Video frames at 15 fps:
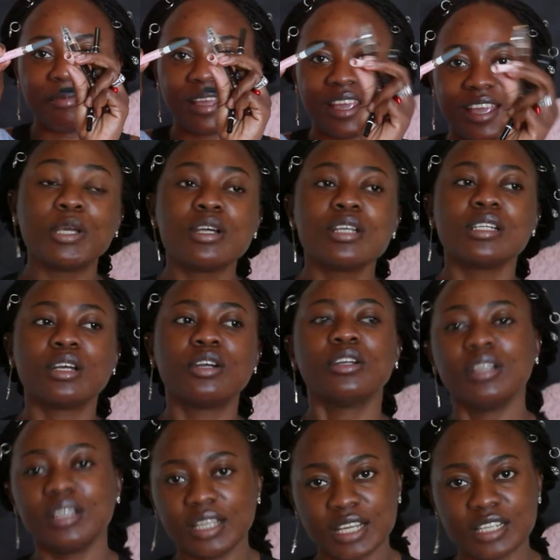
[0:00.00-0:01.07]
but because I
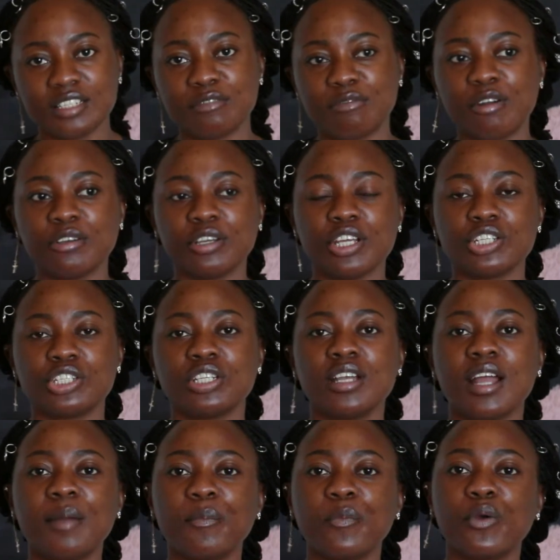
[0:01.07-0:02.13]
couldn't get a foundation,
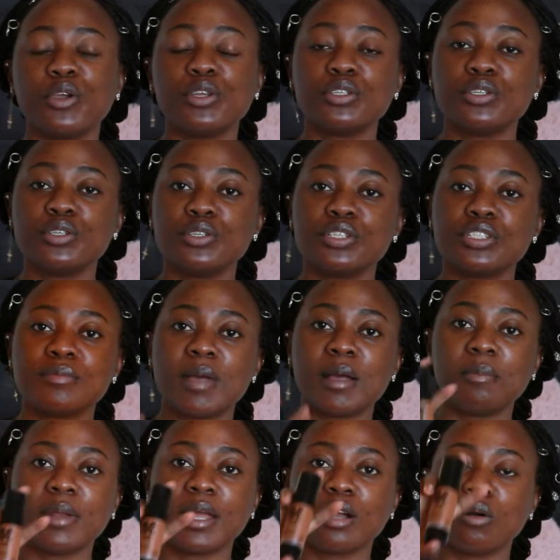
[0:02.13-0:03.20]
I'm going to use
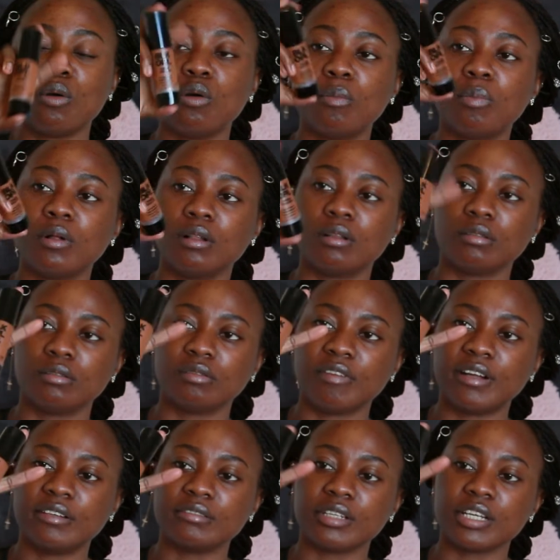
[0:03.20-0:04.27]
my black opal
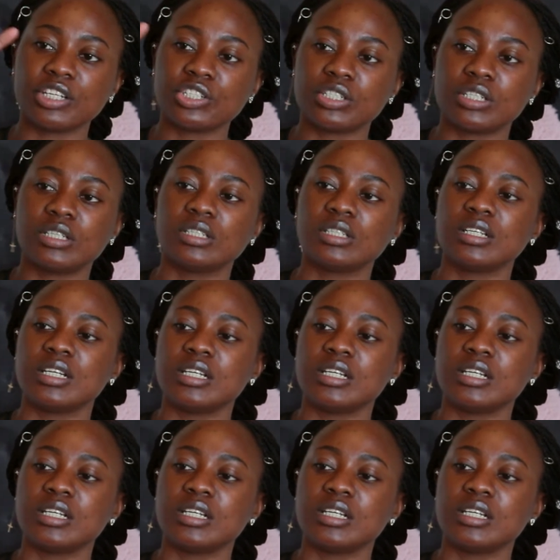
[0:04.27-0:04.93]
foundation.